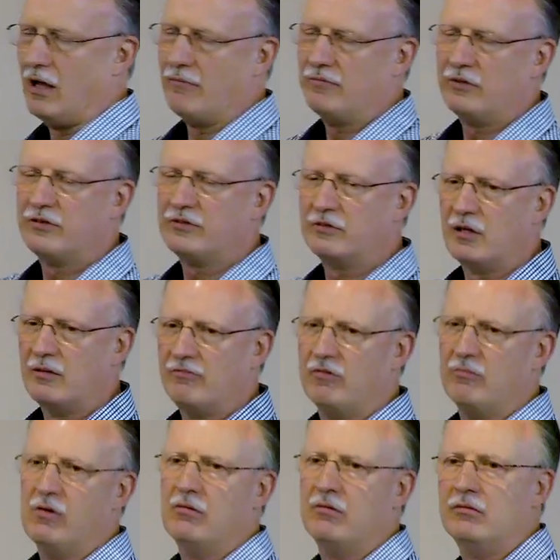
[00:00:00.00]
I'm just
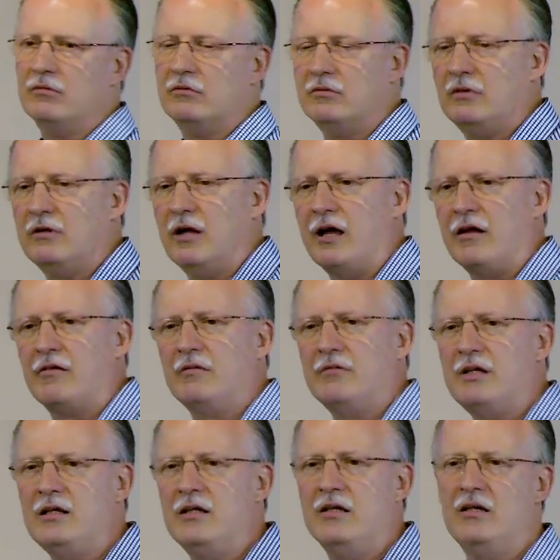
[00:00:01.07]
comfortable. I don't
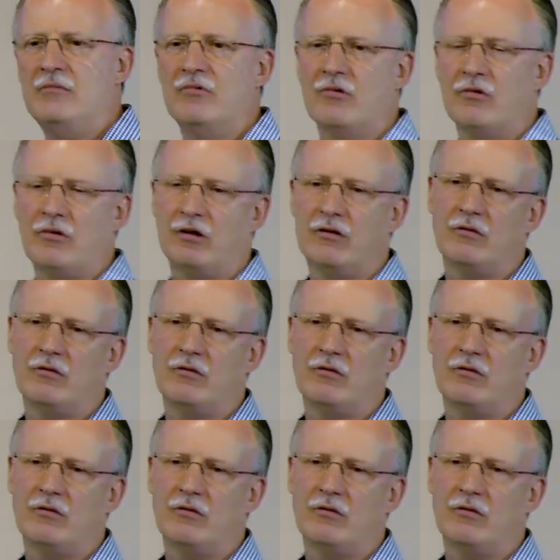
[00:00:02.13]
need any more.